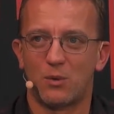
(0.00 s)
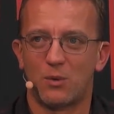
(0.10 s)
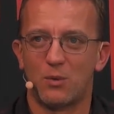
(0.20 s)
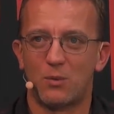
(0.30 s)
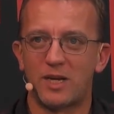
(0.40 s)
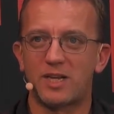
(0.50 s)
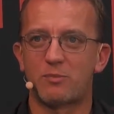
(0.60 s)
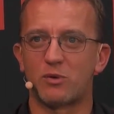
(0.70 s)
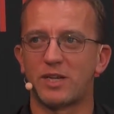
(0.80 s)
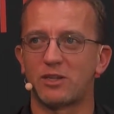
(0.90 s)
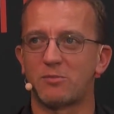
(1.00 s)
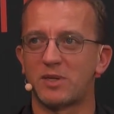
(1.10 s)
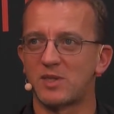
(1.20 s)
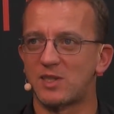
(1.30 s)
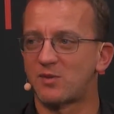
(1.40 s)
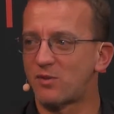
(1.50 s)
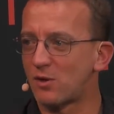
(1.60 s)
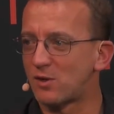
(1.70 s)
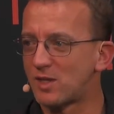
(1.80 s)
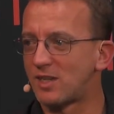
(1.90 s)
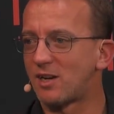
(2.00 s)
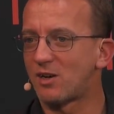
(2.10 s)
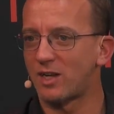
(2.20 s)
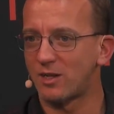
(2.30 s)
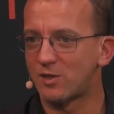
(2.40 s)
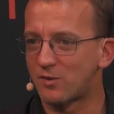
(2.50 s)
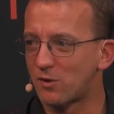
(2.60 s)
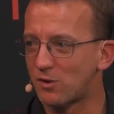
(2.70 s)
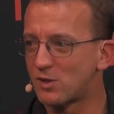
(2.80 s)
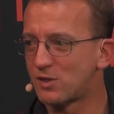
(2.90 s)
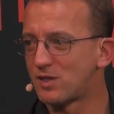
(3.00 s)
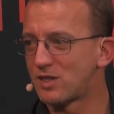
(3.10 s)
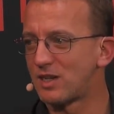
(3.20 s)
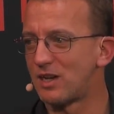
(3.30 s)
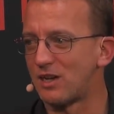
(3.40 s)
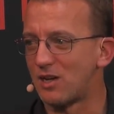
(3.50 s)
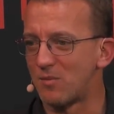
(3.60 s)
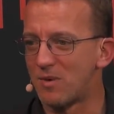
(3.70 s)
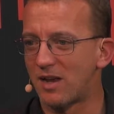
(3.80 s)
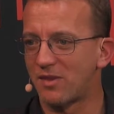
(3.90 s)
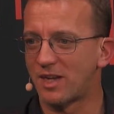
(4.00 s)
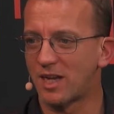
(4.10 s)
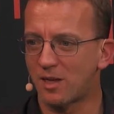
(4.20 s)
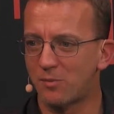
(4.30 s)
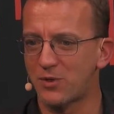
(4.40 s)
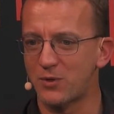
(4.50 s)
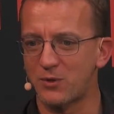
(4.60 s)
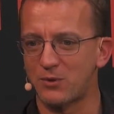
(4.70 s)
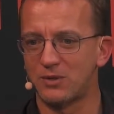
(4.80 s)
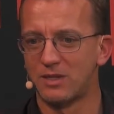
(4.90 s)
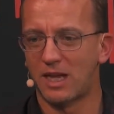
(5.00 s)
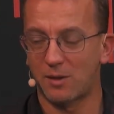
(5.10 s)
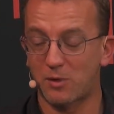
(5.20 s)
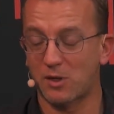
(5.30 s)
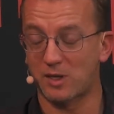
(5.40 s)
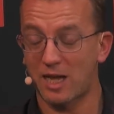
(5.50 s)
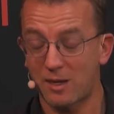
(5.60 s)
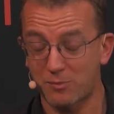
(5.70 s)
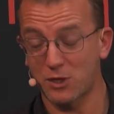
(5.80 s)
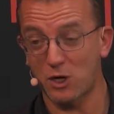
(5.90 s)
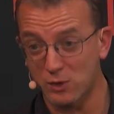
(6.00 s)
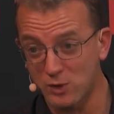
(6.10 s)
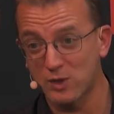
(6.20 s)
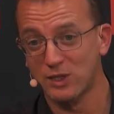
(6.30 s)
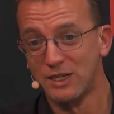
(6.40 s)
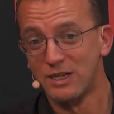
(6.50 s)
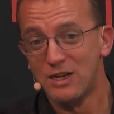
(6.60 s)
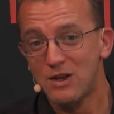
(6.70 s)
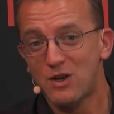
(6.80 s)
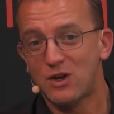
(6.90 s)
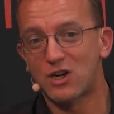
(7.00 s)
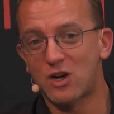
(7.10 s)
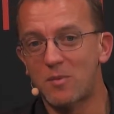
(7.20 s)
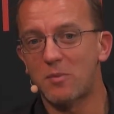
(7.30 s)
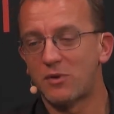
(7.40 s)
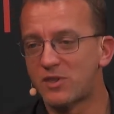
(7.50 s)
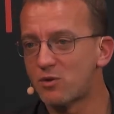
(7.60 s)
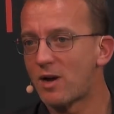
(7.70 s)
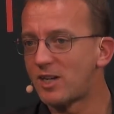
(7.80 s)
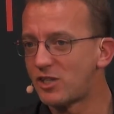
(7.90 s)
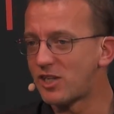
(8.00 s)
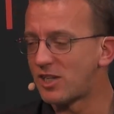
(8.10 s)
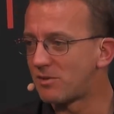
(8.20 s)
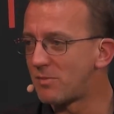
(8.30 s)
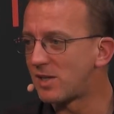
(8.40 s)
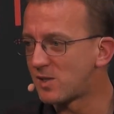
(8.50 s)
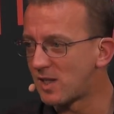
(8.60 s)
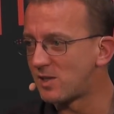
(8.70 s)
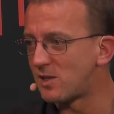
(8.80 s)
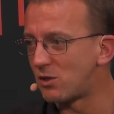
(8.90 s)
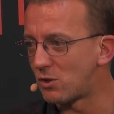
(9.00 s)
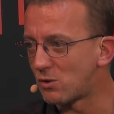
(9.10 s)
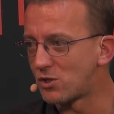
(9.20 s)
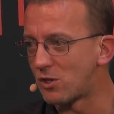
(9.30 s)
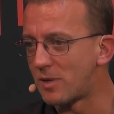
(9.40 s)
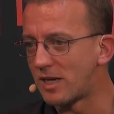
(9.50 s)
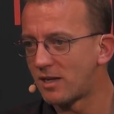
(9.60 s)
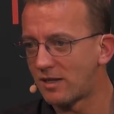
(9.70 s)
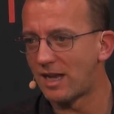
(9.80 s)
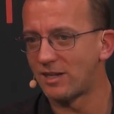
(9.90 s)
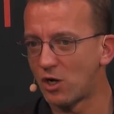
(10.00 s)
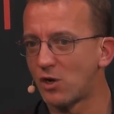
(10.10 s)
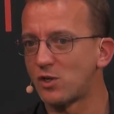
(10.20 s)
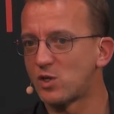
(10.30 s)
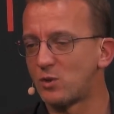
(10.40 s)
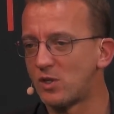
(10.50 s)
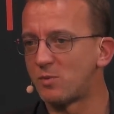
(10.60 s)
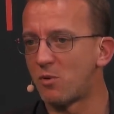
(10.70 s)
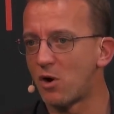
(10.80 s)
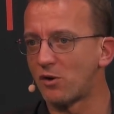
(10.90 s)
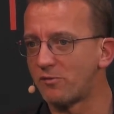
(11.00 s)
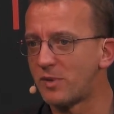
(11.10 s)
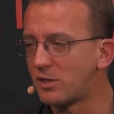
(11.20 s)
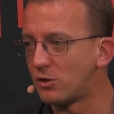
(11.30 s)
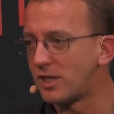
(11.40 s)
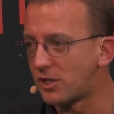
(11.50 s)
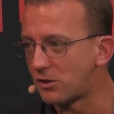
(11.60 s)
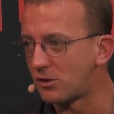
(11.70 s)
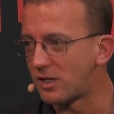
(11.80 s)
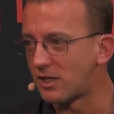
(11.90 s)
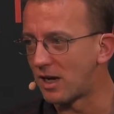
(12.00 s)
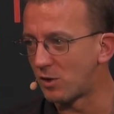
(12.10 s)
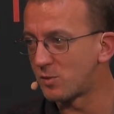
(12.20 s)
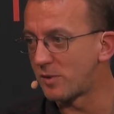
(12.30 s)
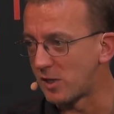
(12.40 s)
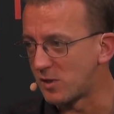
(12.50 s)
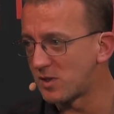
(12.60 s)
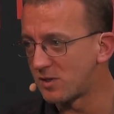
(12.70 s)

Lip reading: really putting the business first and our clients first, I think helped us come up with strategy that makes sense in the long term and got us to this point of being the leader in our space.